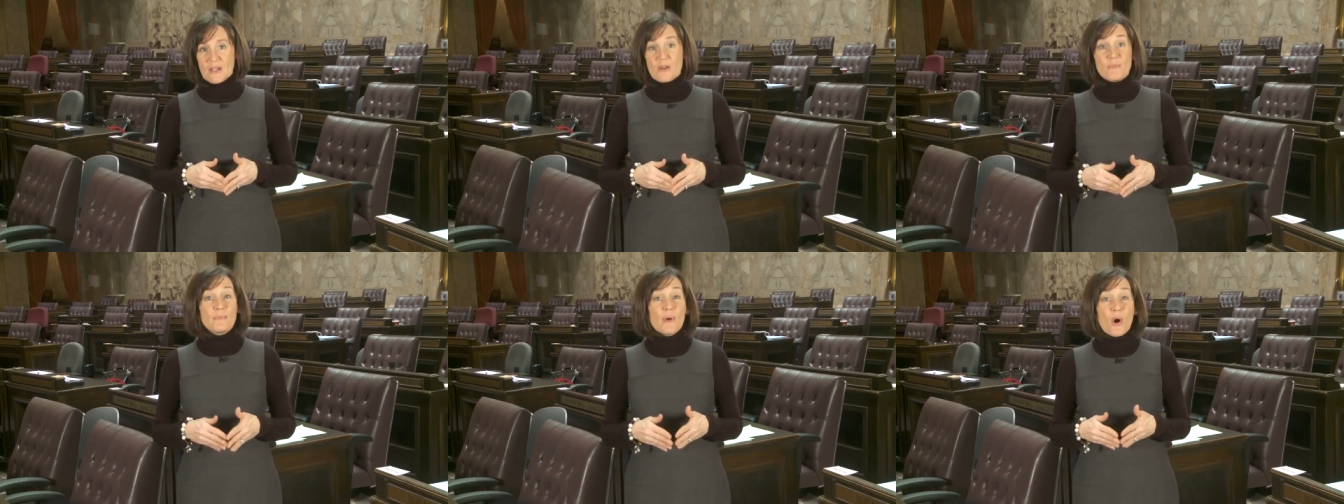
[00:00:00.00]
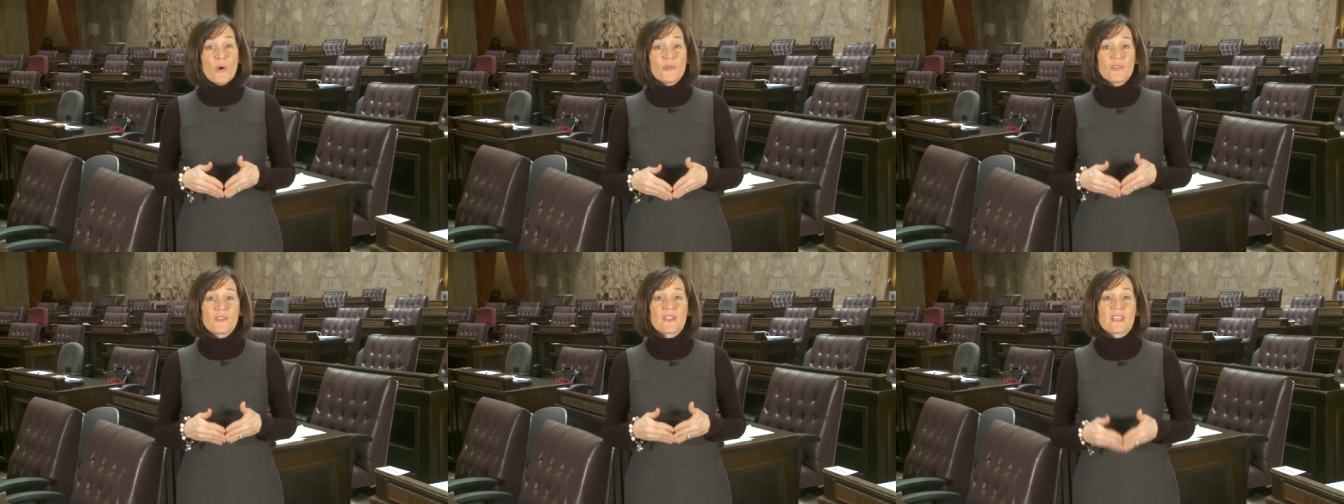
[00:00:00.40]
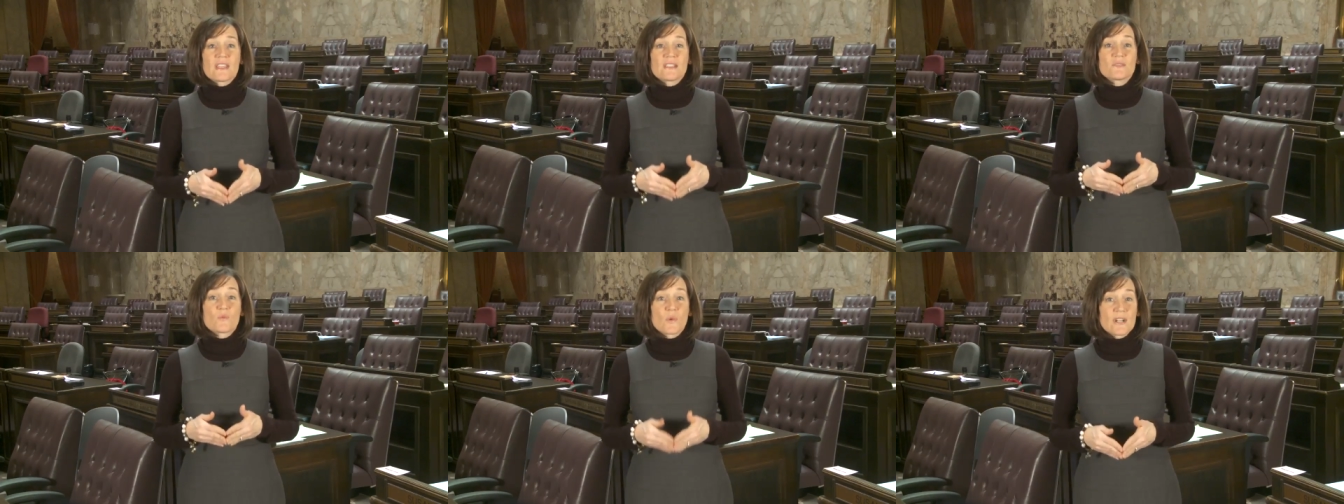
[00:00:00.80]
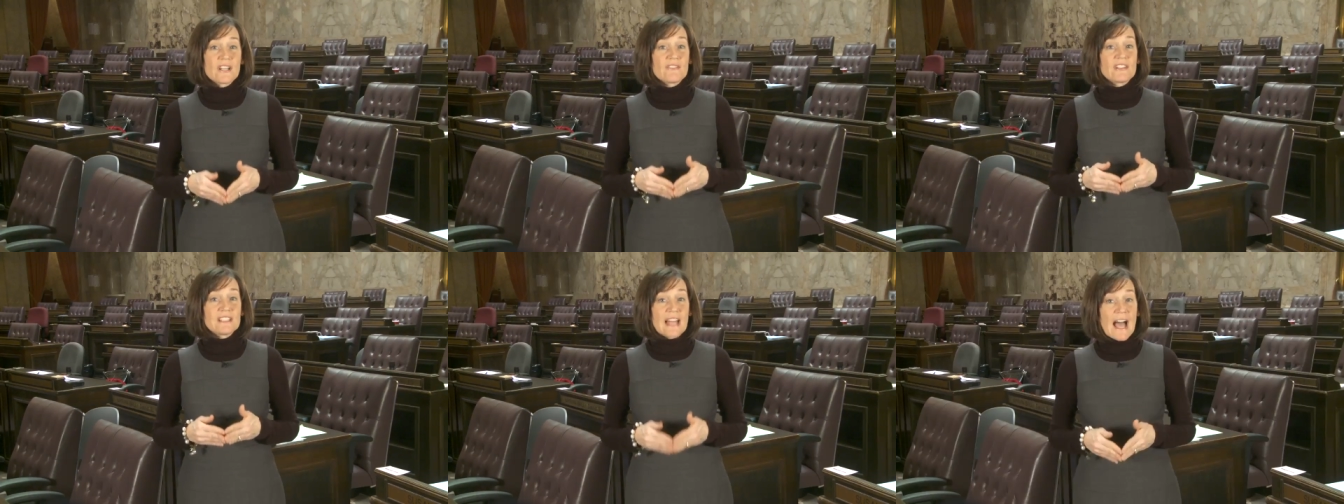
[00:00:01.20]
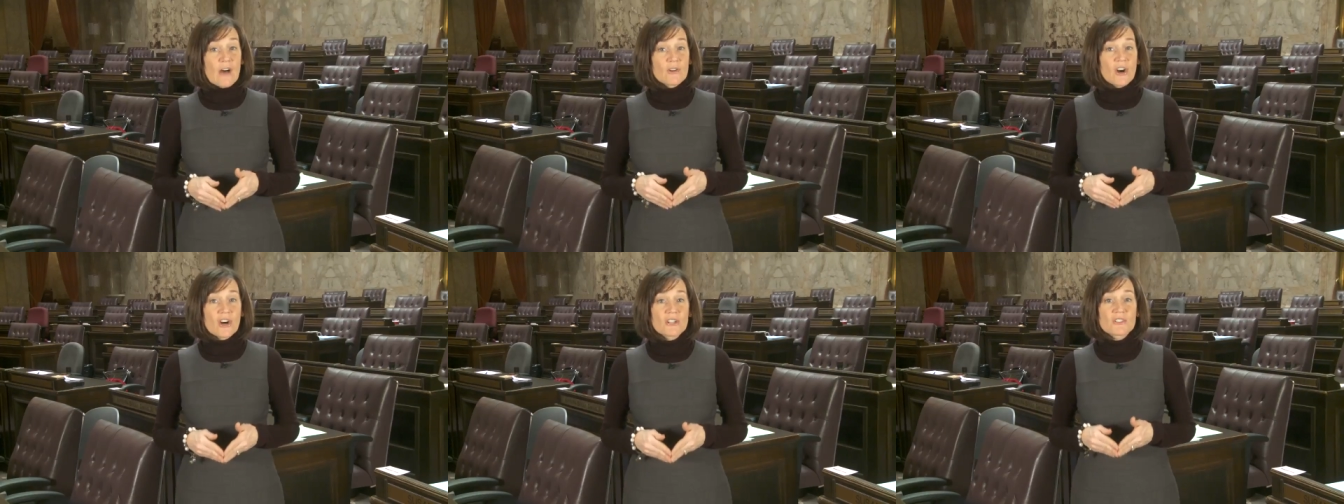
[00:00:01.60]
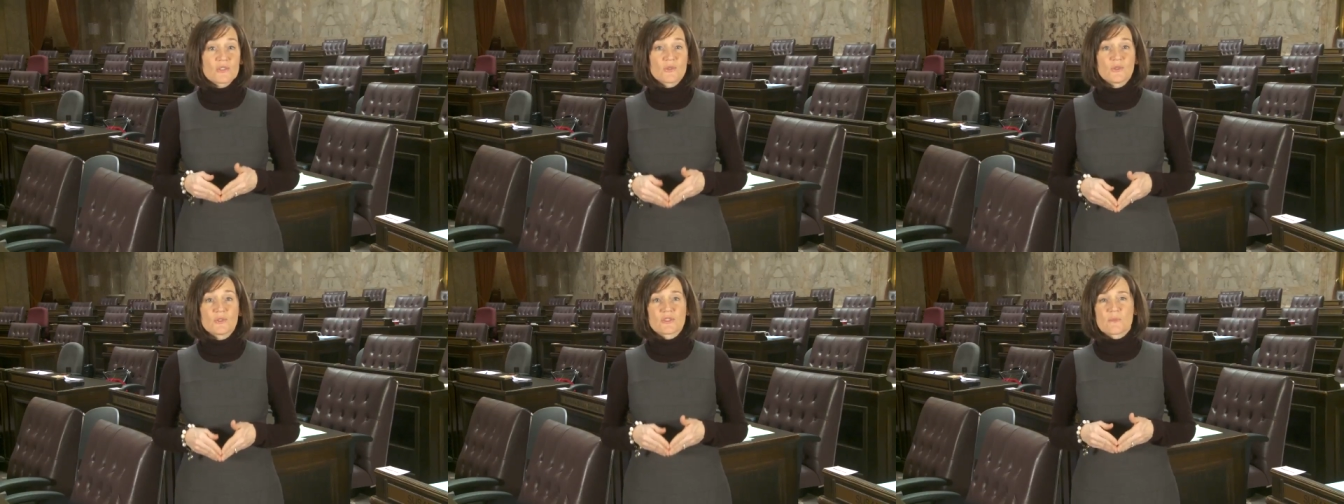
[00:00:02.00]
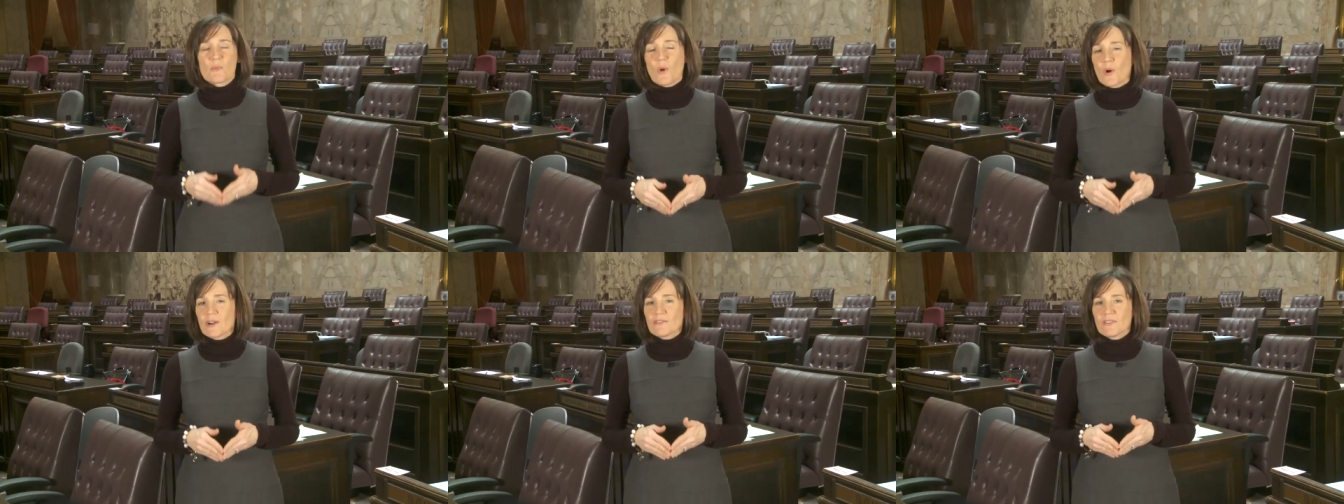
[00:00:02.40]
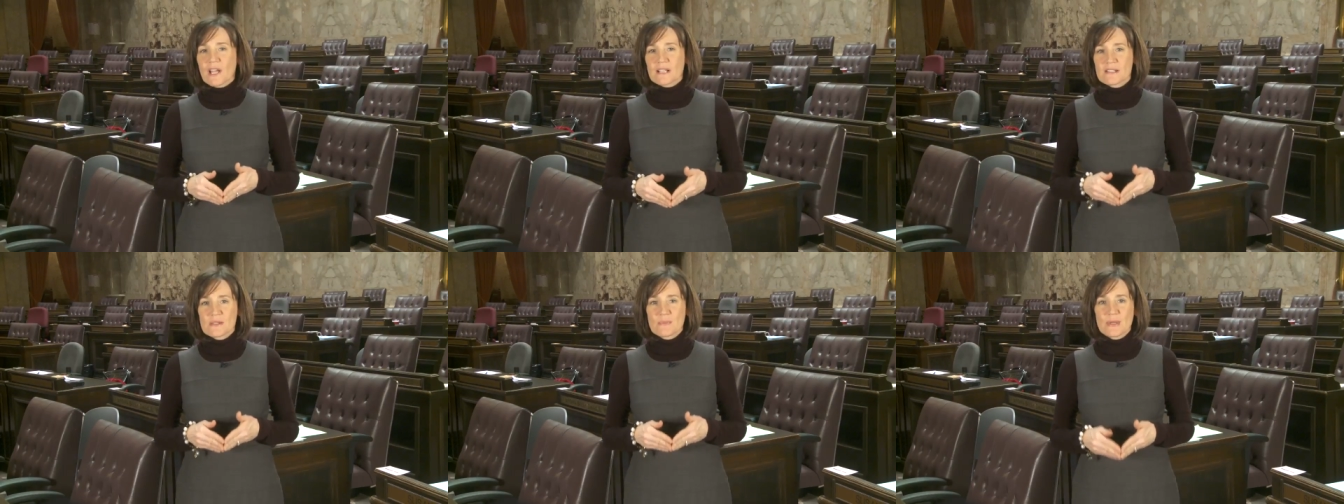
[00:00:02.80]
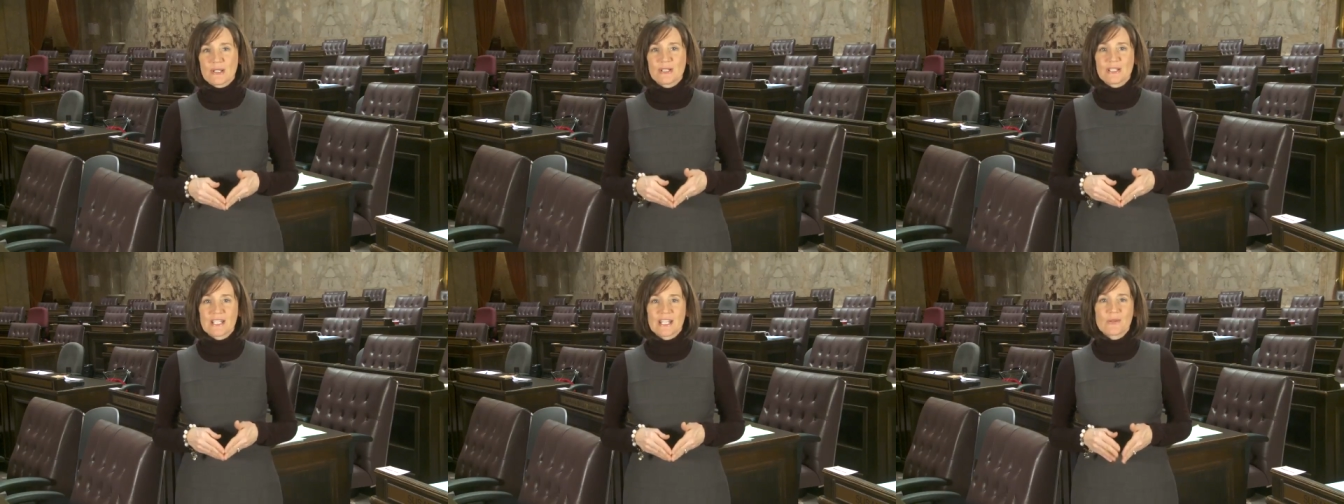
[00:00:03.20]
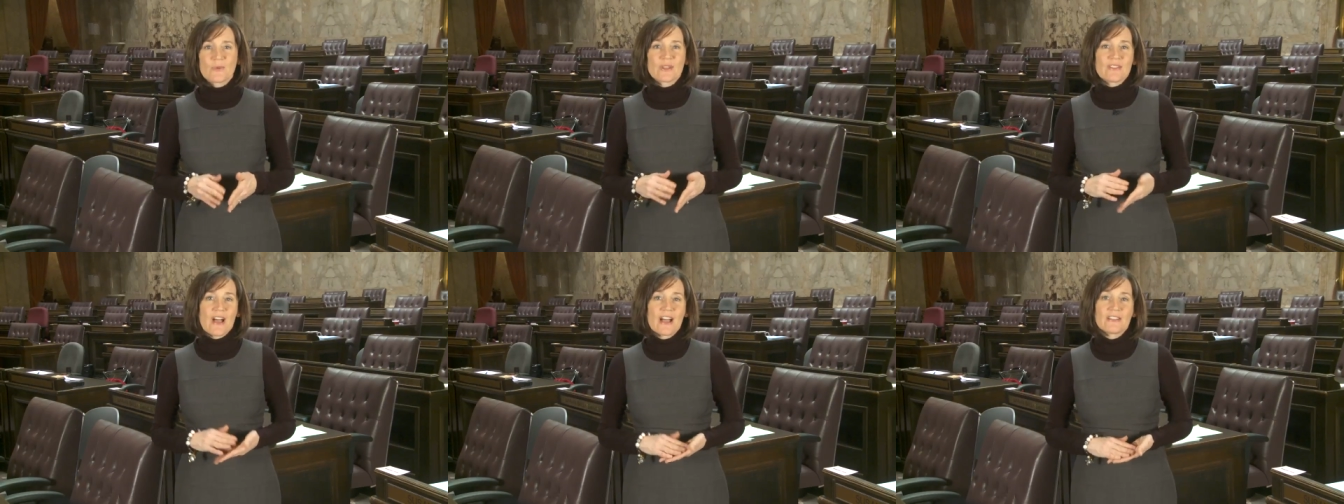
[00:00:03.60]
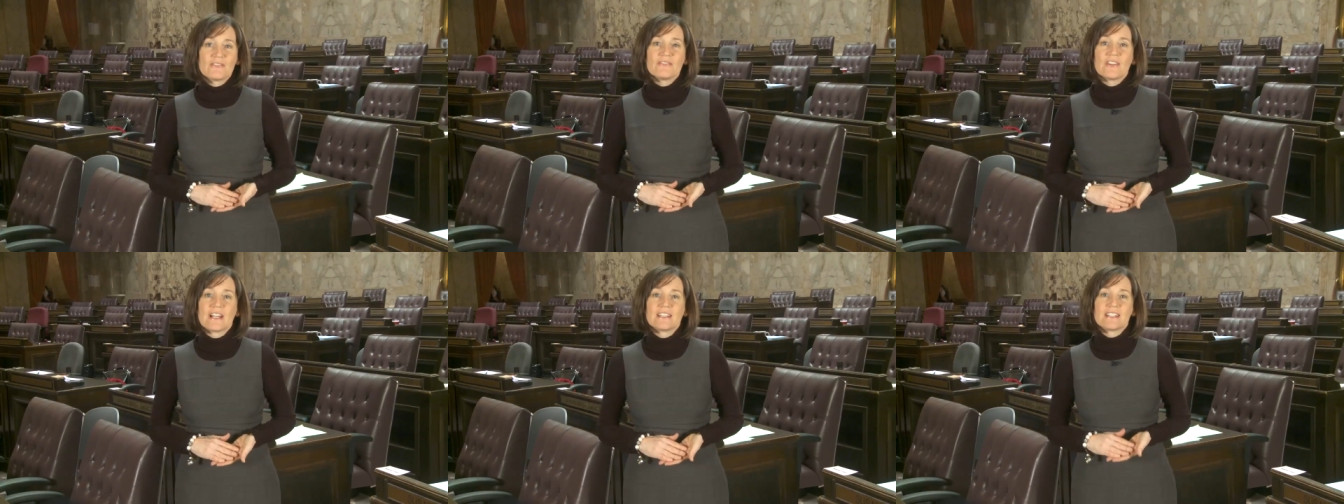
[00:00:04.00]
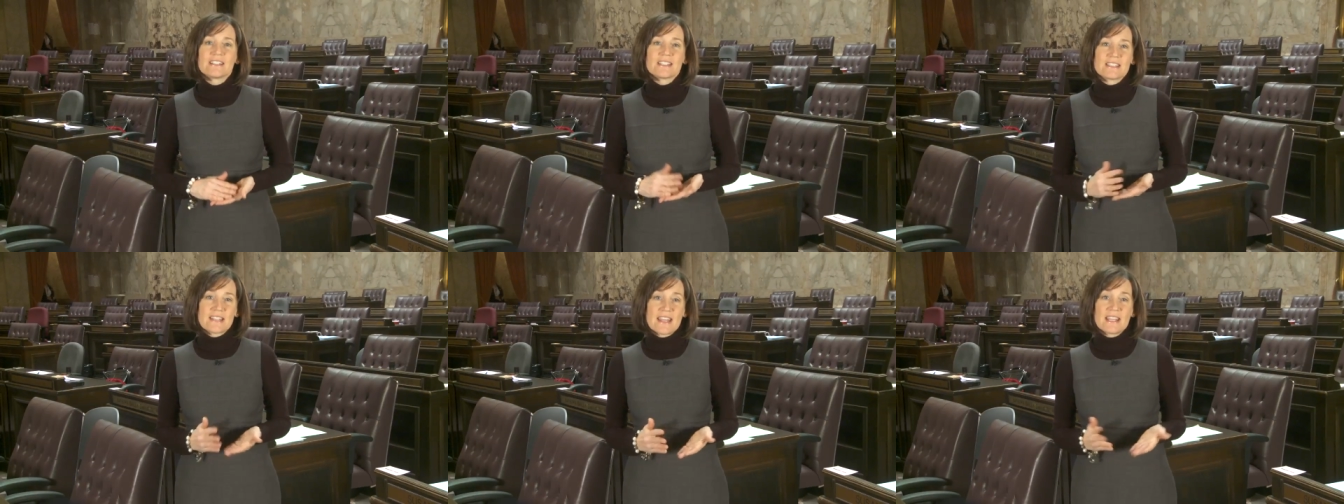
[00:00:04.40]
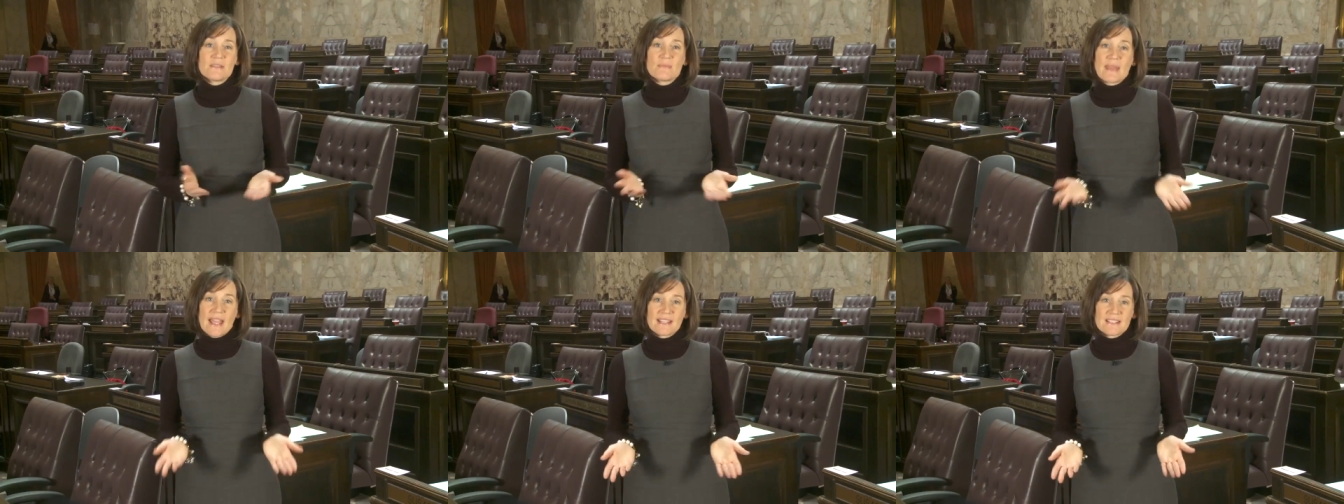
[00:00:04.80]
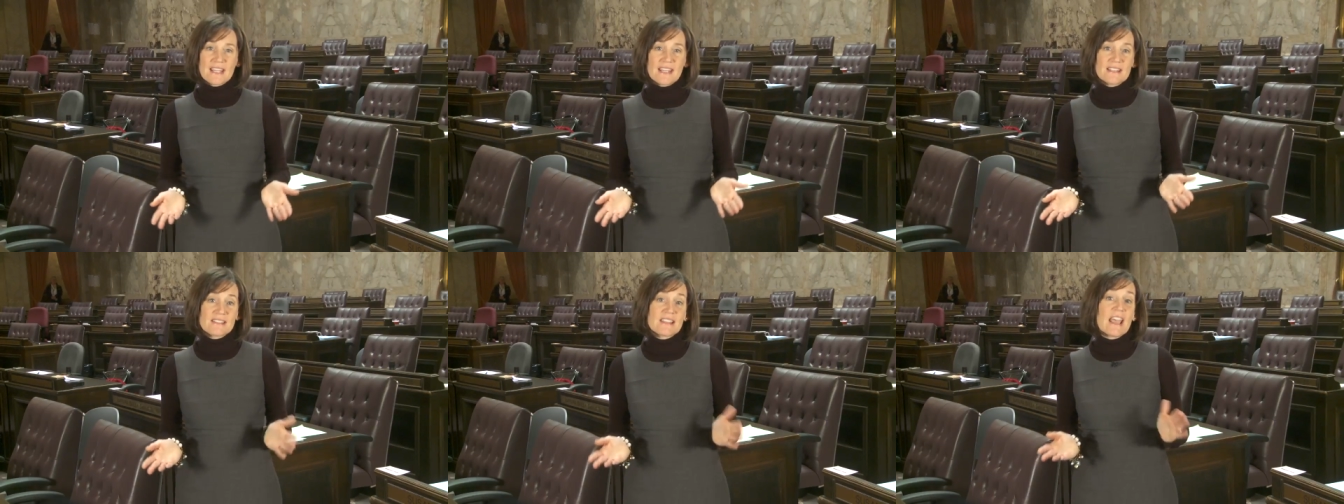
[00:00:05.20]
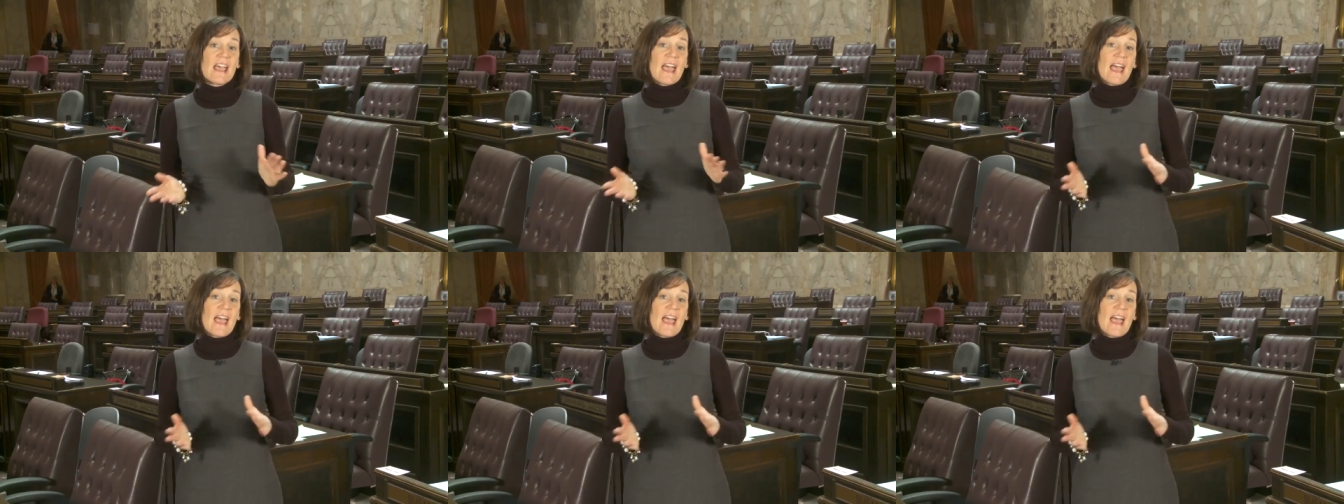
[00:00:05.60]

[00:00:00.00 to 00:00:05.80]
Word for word: Both these would have allowed our schools more flexibility with unfunded state mandates